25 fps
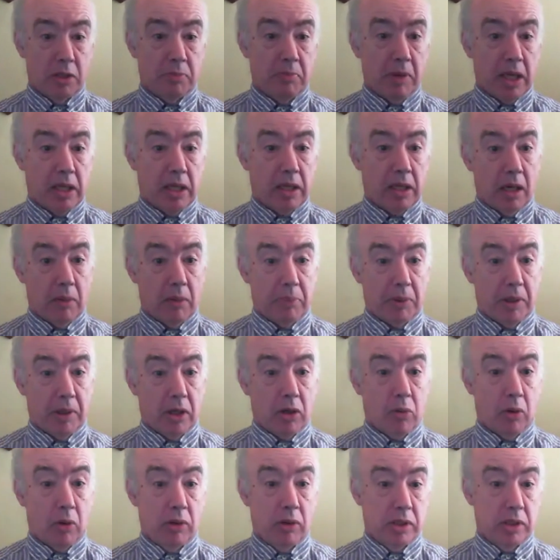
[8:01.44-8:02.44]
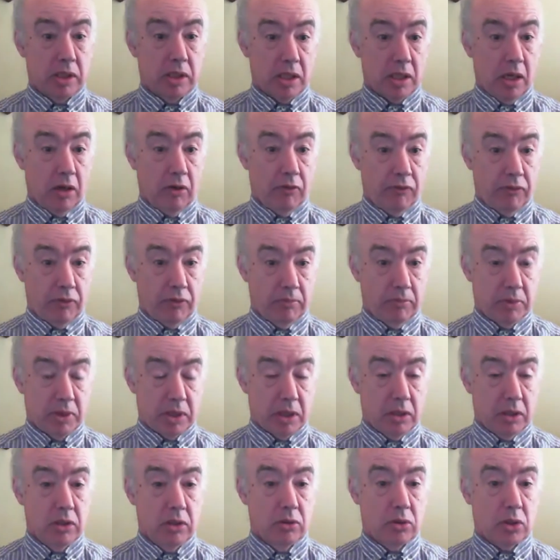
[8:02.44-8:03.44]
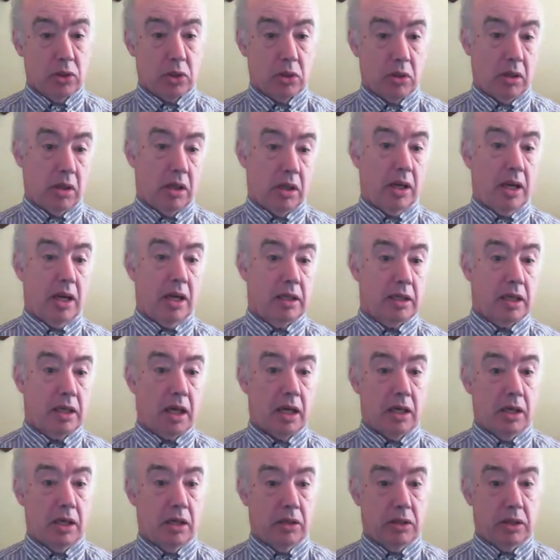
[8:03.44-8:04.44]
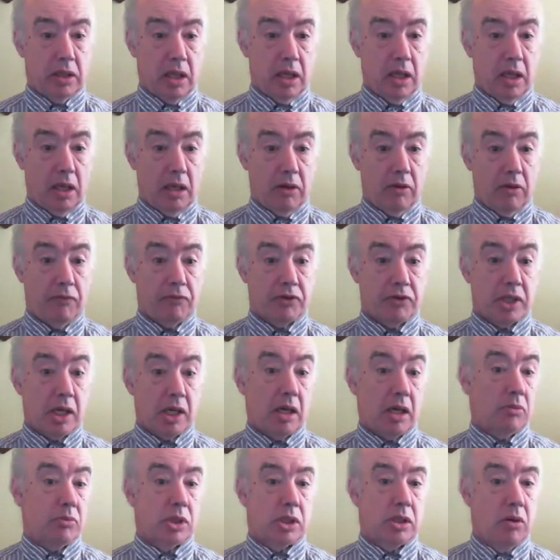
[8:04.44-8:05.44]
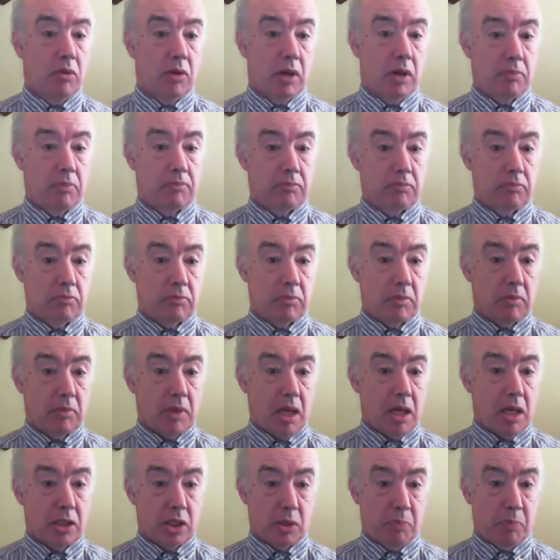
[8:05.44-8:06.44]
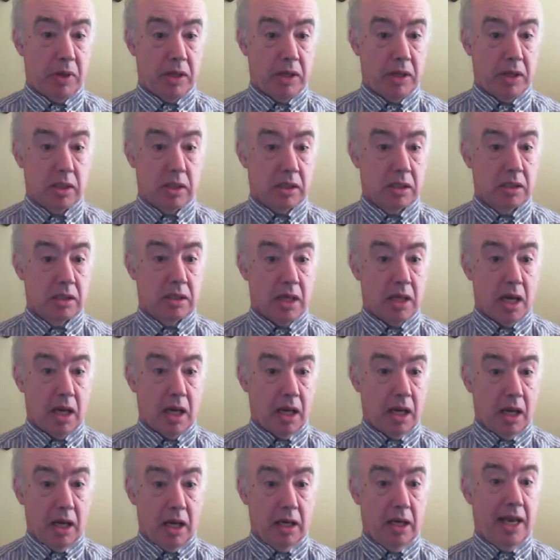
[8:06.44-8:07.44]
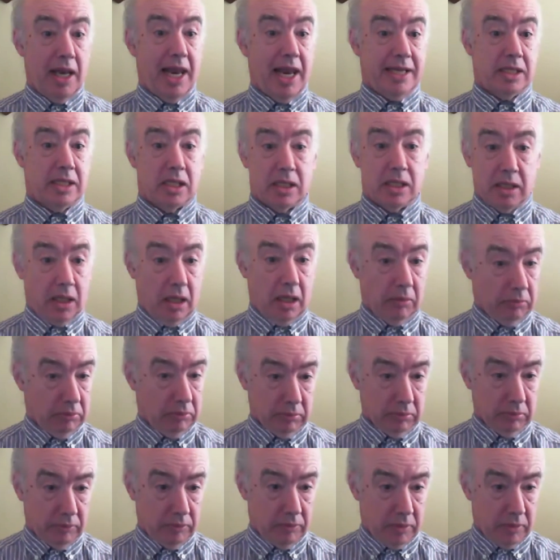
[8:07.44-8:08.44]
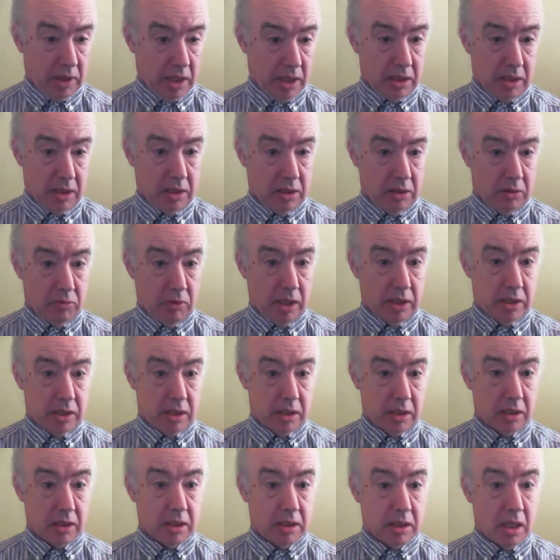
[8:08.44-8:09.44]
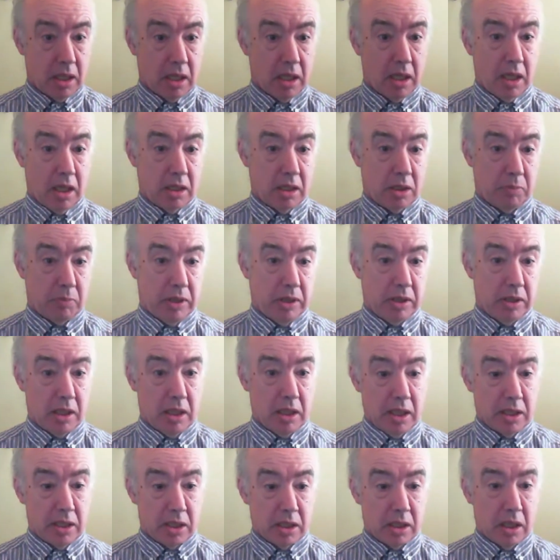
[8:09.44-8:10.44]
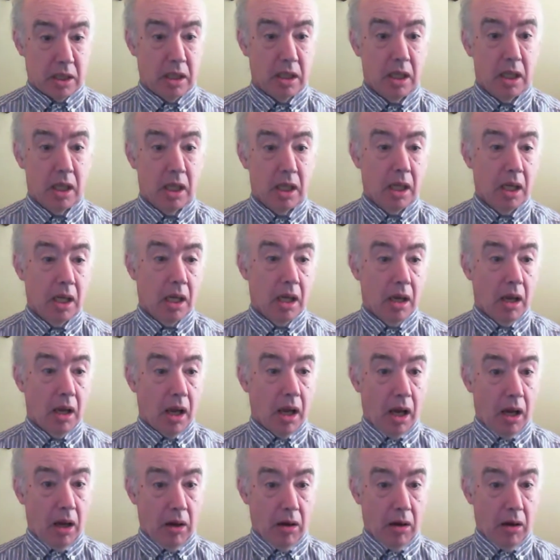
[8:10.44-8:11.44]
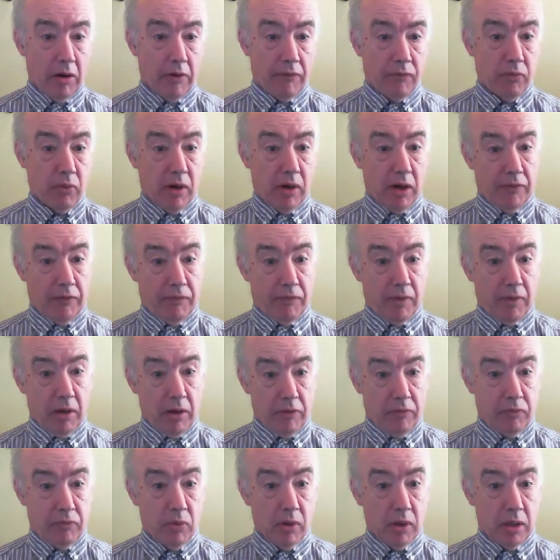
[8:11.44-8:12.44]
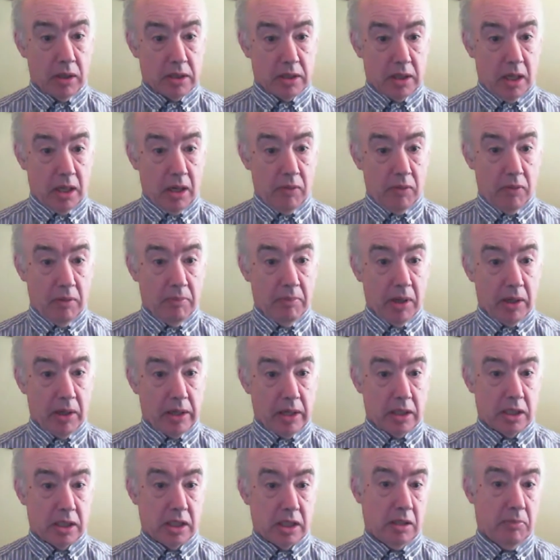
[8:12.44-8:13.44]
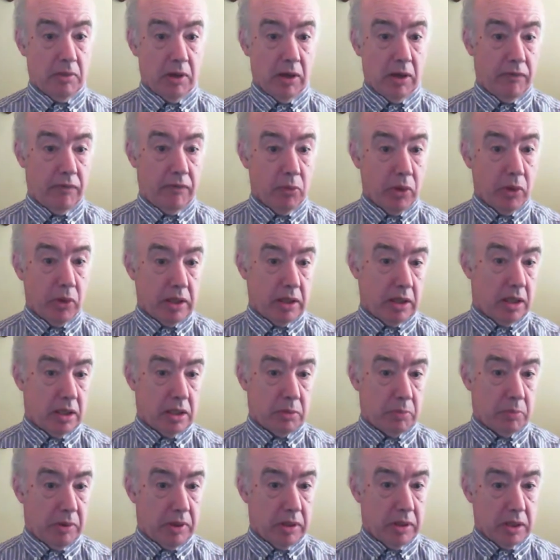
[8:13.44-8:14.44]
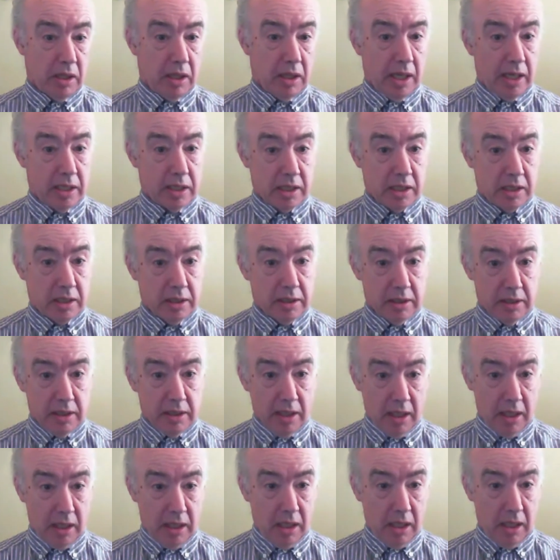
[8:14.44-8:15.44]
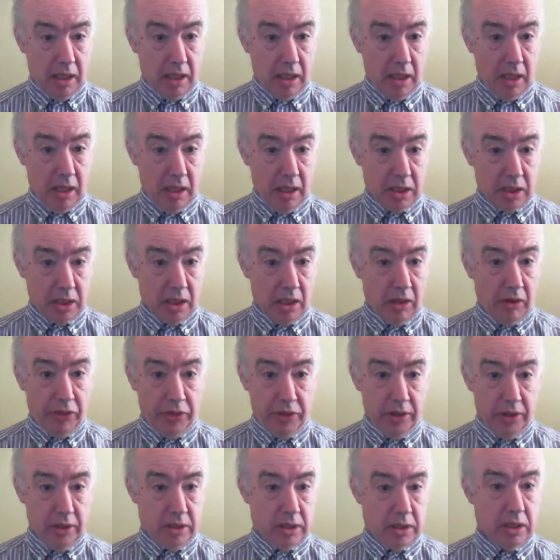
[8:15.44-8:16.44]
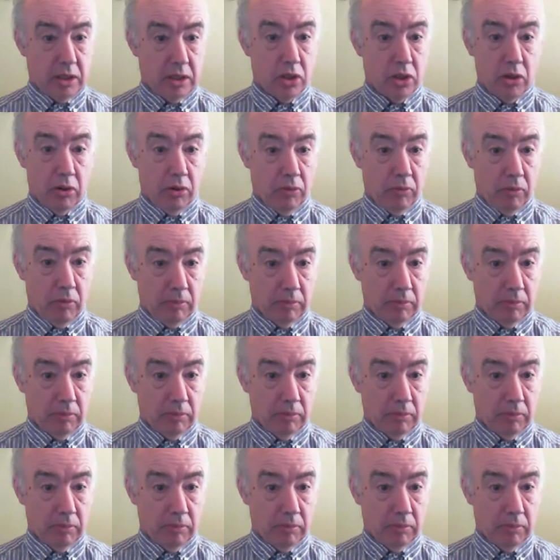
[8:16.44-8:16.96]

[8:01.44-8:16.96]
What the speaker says: make up a quote yourself. So you try and get an idea. Say I was doing SPs today at Leicester. Leicester's racing today, SPs at Leicester. I've worked out that my estimate of the winning SPs at Leicester today is 32.